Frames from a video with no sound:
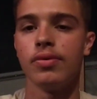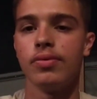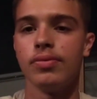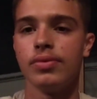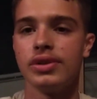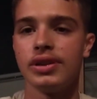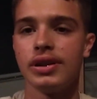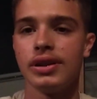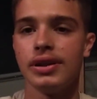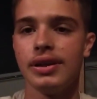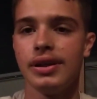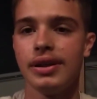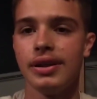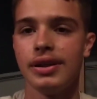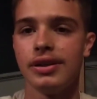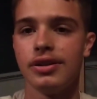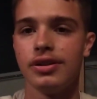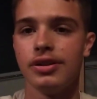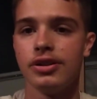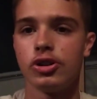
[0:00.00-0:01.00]
was
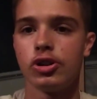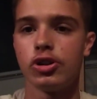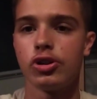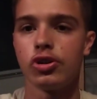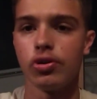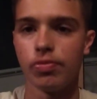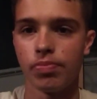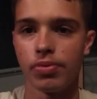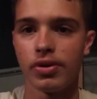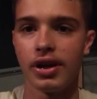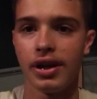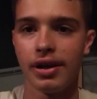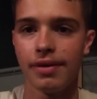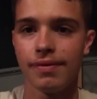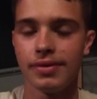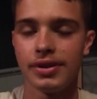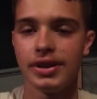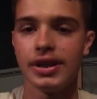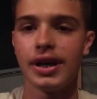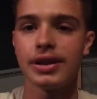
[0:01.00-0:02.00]
a
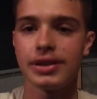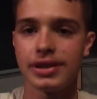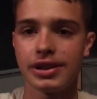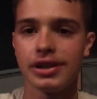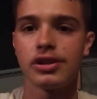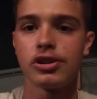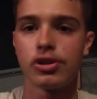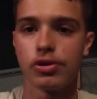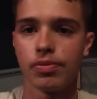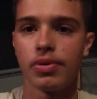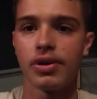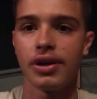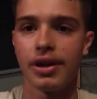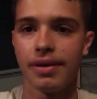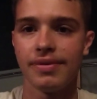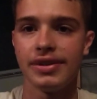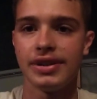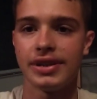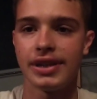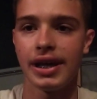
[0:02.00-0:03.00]
Nazi super
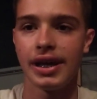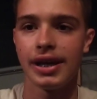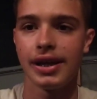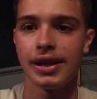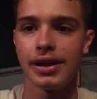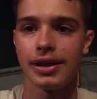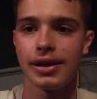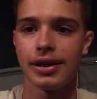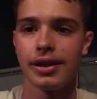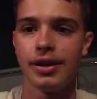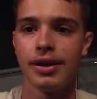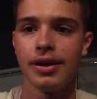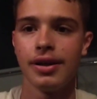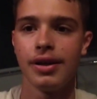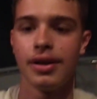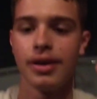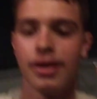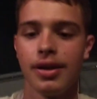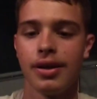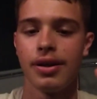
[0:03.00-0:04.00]
heavy tank
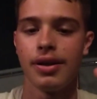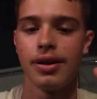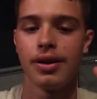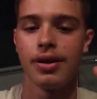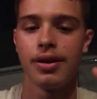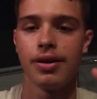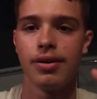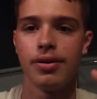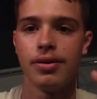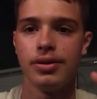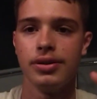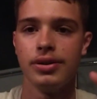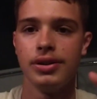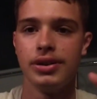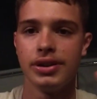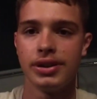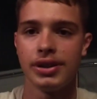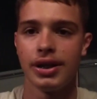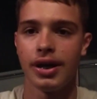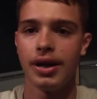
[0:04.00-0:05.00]

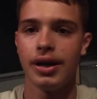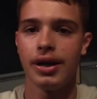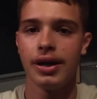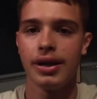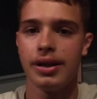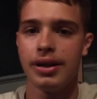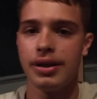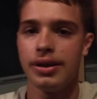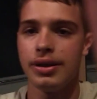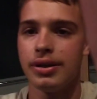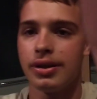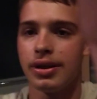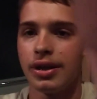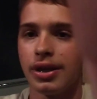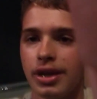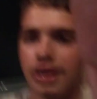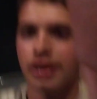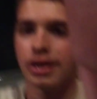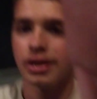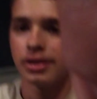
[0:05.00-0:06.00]
designed
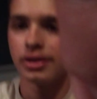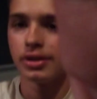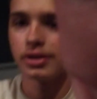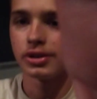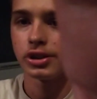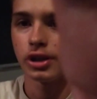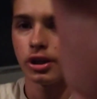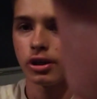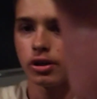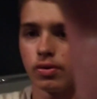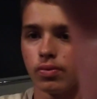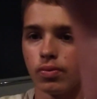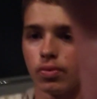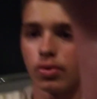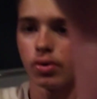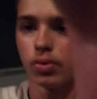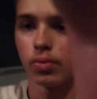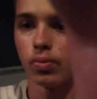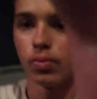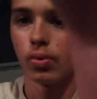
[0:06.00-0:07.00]
in the Second
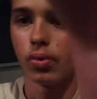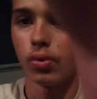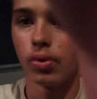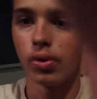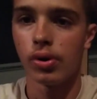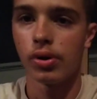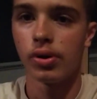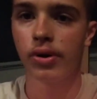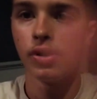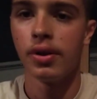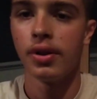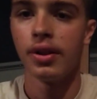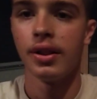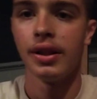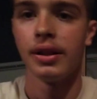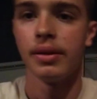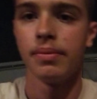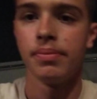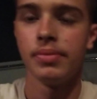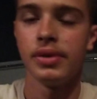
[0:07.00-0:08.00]
World War
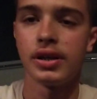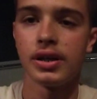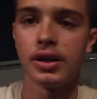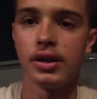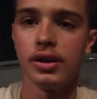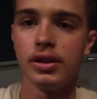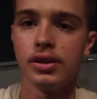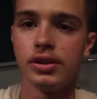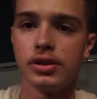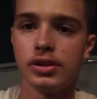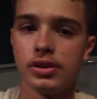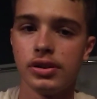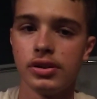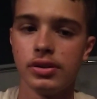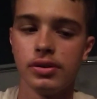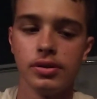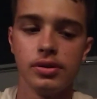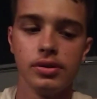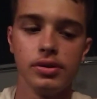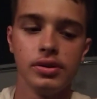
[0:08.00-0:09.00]

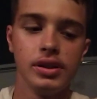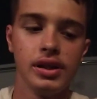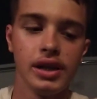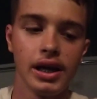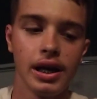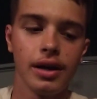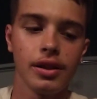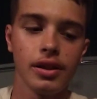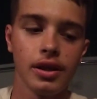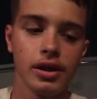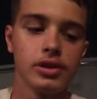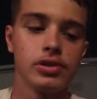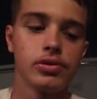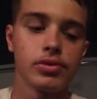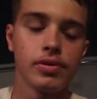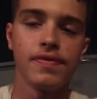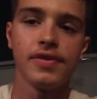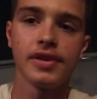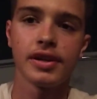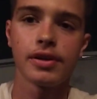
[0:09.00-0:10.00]
because the Allies
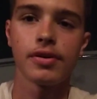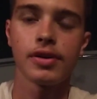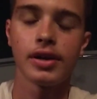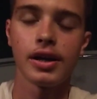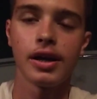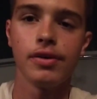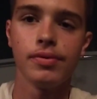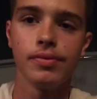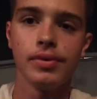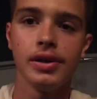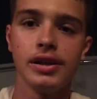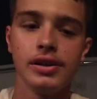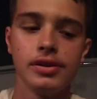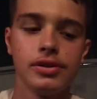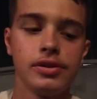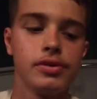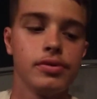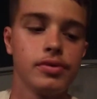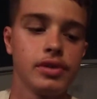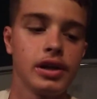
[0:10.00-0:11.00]
were figuring out
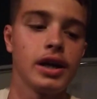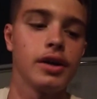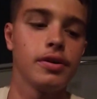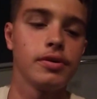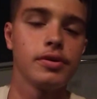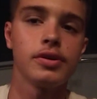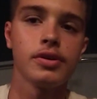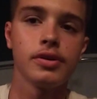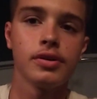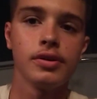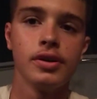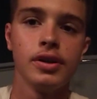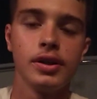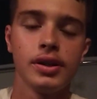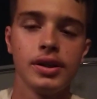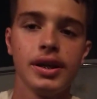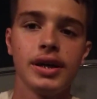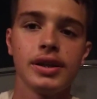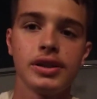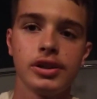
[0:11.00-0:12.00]
ways to counter
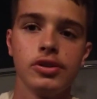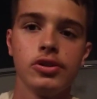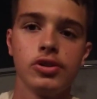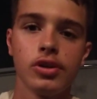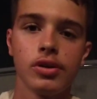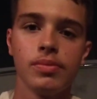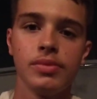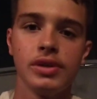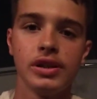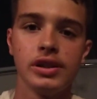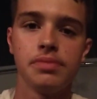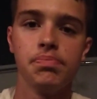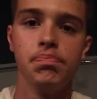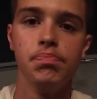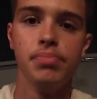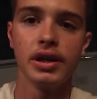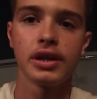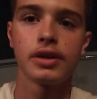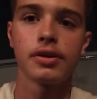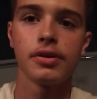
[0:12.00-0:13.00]
Nazi Germany's
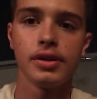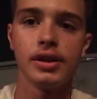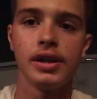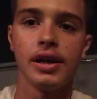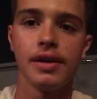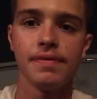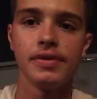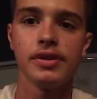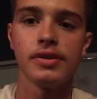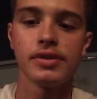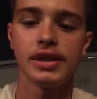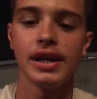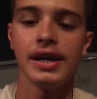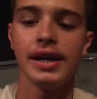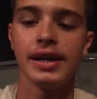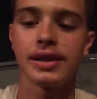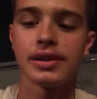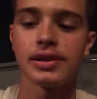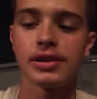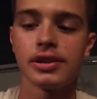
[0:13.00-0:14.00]
bigger and heavier
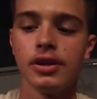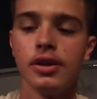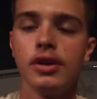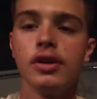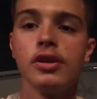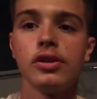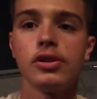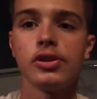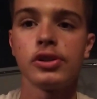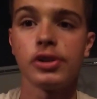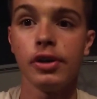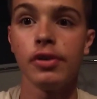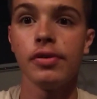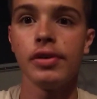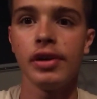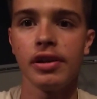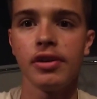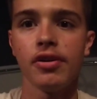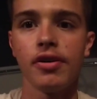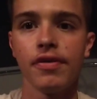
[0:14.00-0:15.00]
tanks.
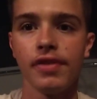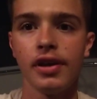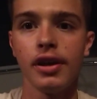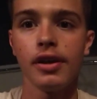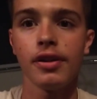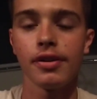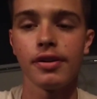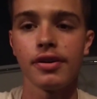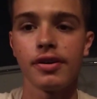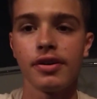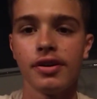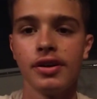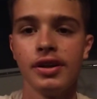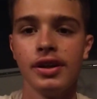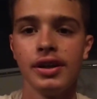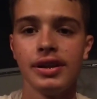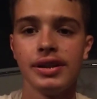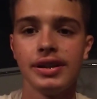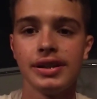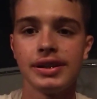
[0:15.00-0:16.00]
So Adolf Hitler
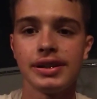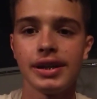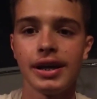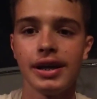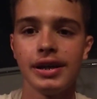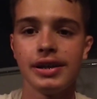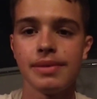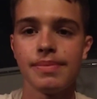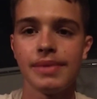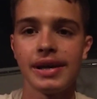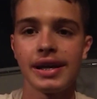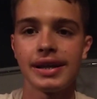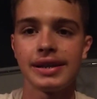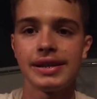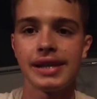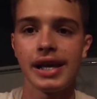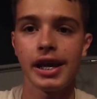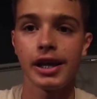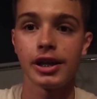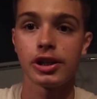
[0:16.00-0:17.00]
decided to make a
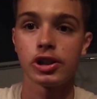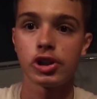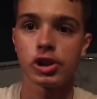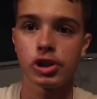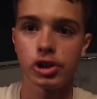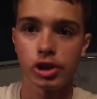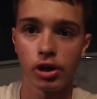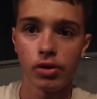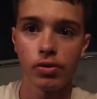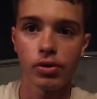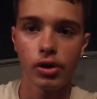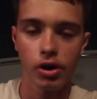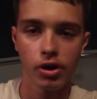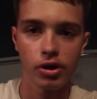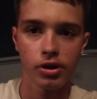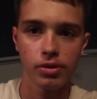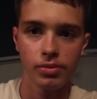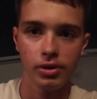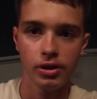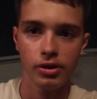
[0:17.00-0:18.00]
tank so
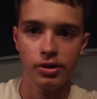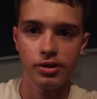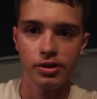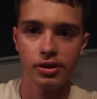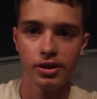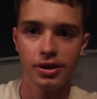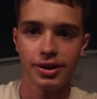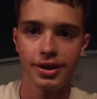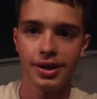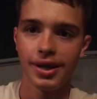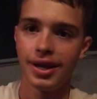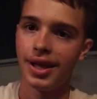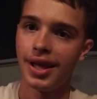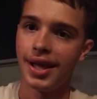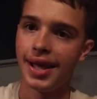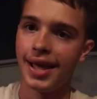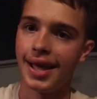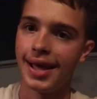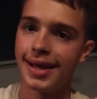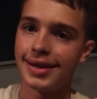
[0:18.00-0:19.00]
armored
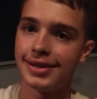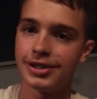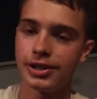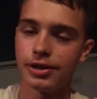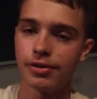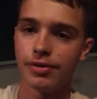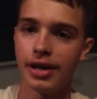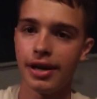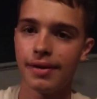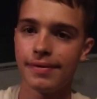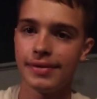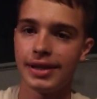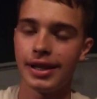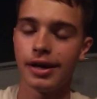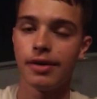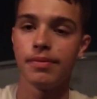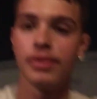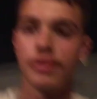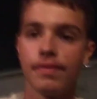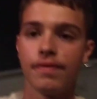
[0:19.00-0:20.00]
and so heavy
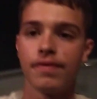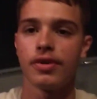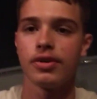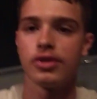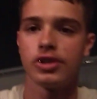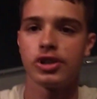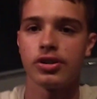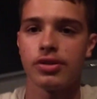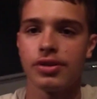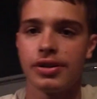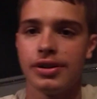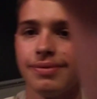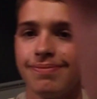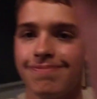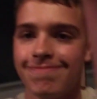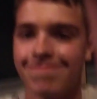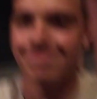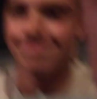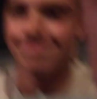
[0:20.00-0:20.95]
that would be virtually...